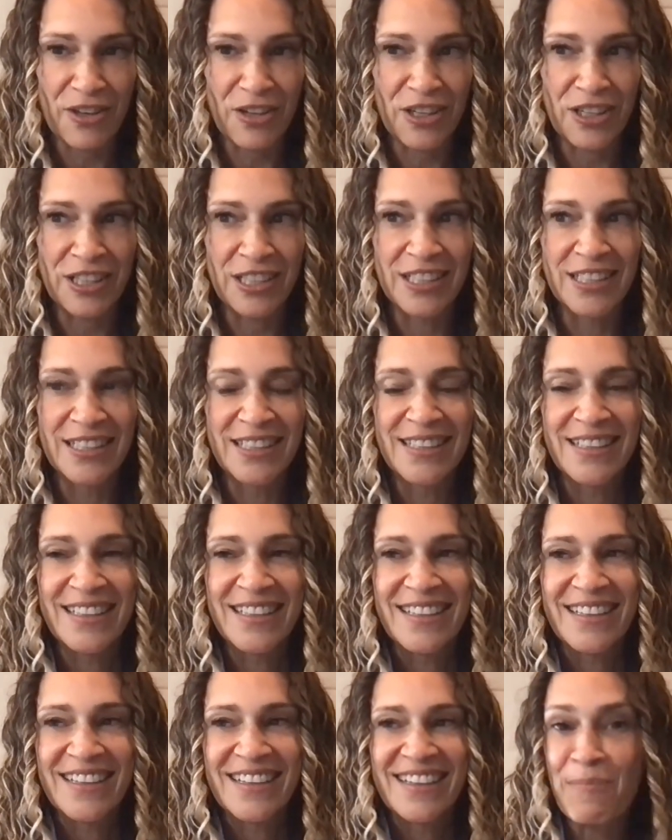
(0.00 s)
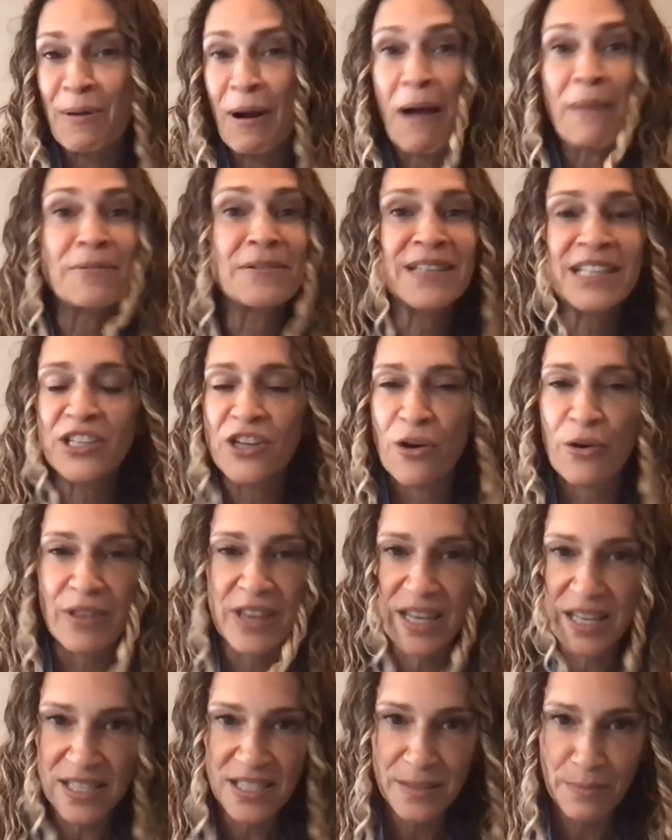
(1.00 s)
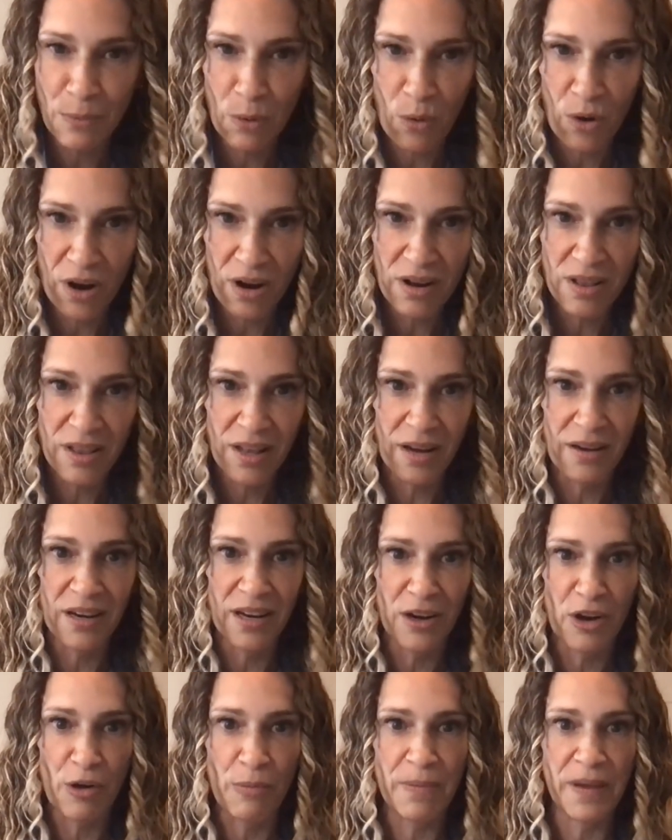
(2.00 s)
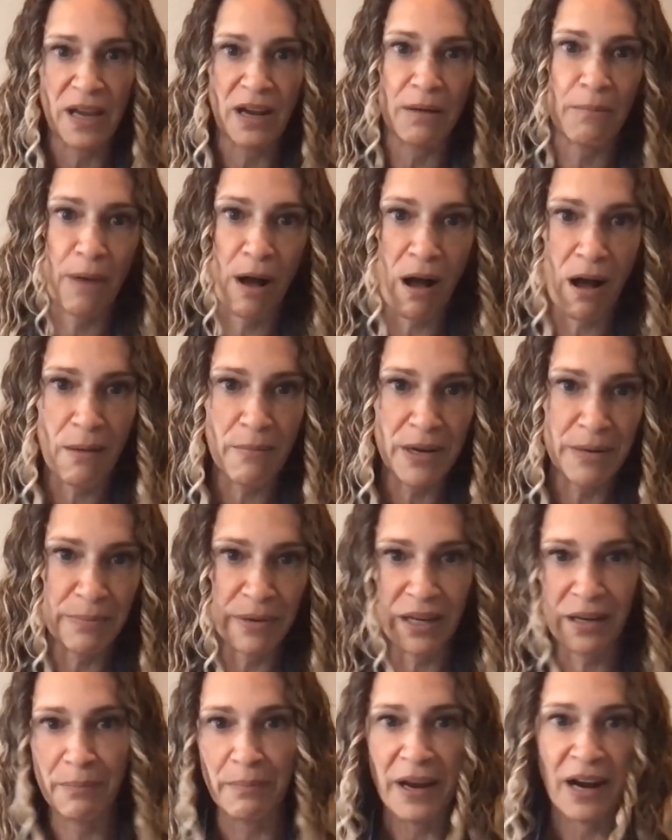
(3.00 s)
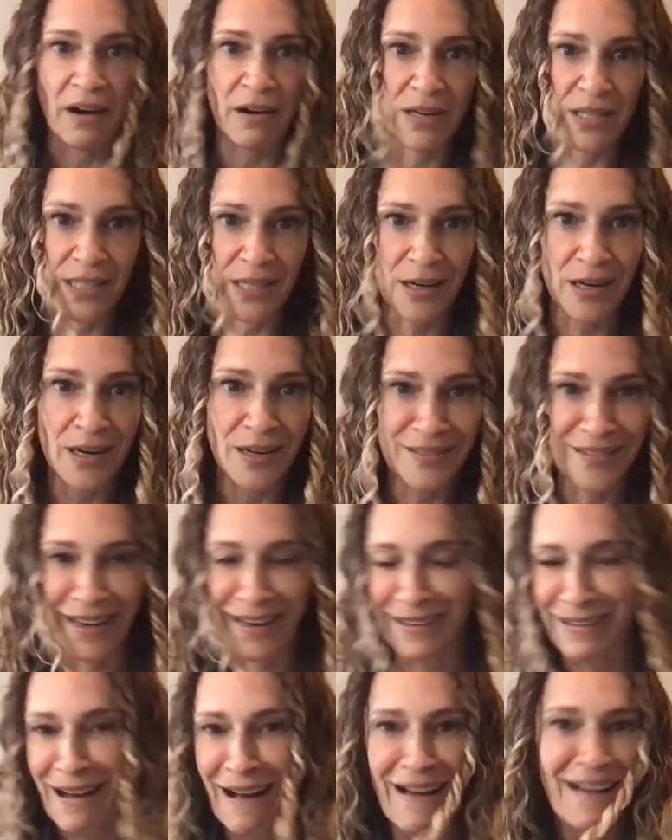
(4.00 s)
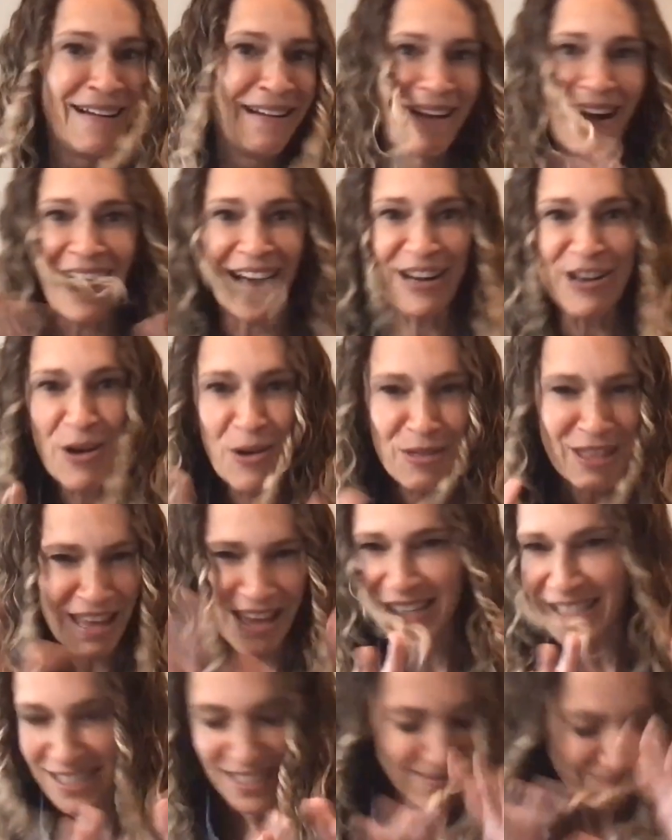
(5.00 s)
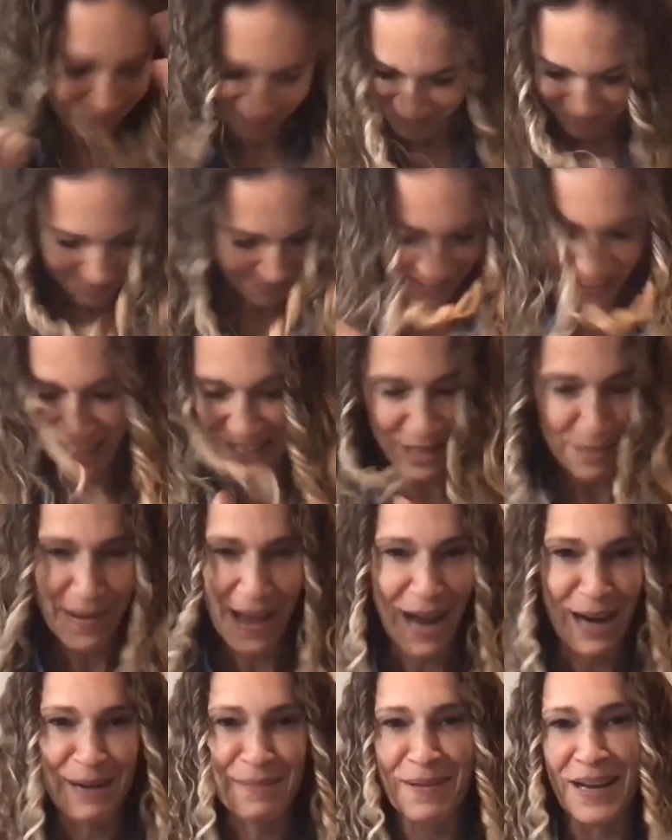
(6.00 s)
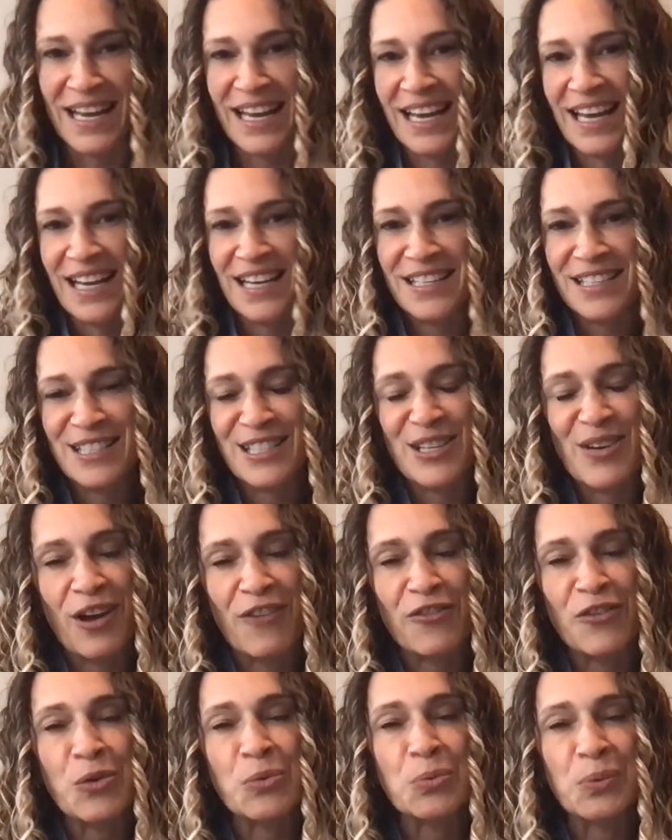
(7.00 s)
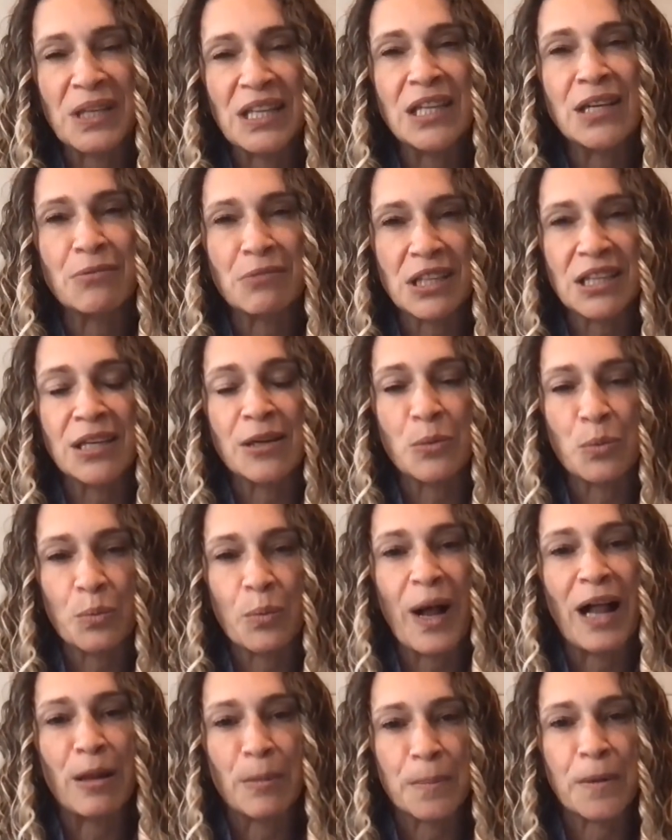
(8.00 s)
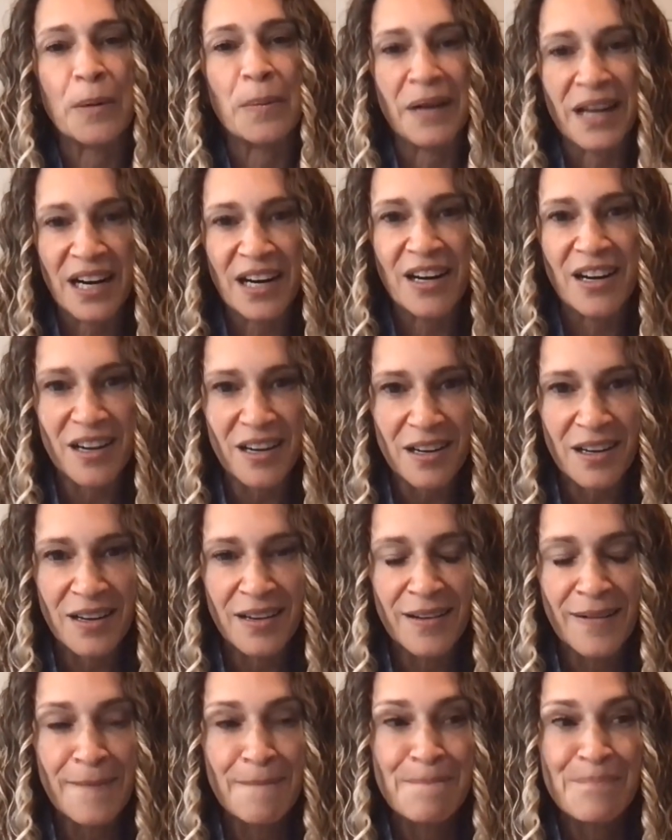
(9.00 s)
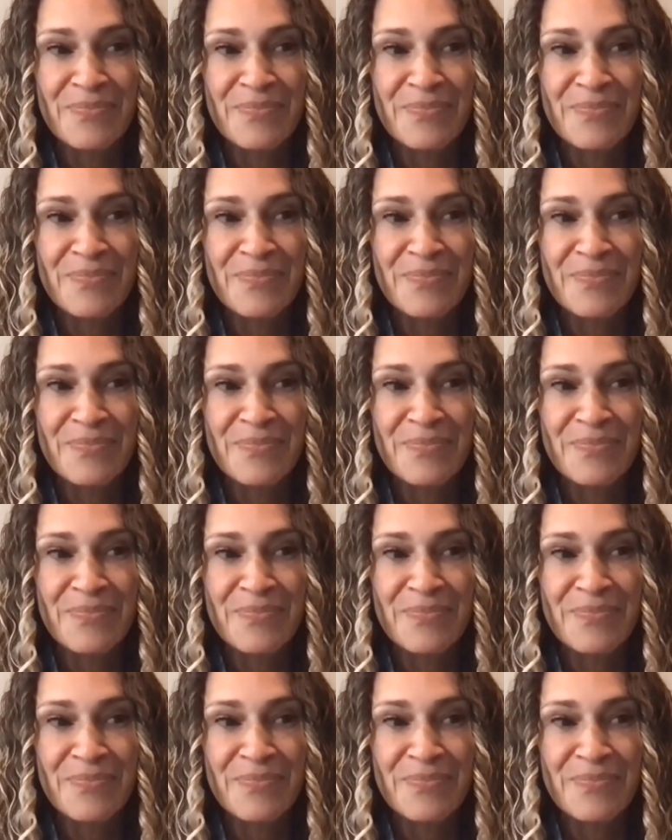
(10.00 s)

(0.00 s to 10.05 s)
level. I probably know this more than, you know, being a mom and being parents are like, I know this like the back of my hand. You know, I feel really, really well prepared.